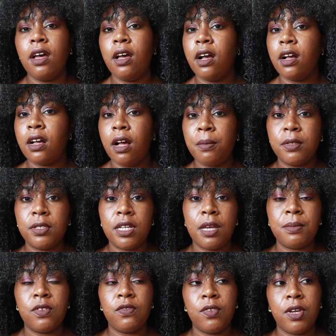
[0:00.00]
a couple
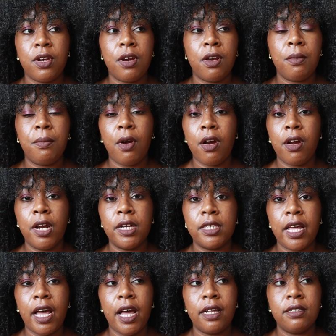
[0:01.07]
times a year,
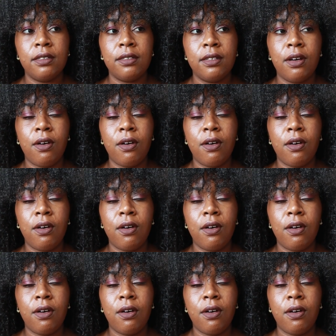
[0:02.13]
barring that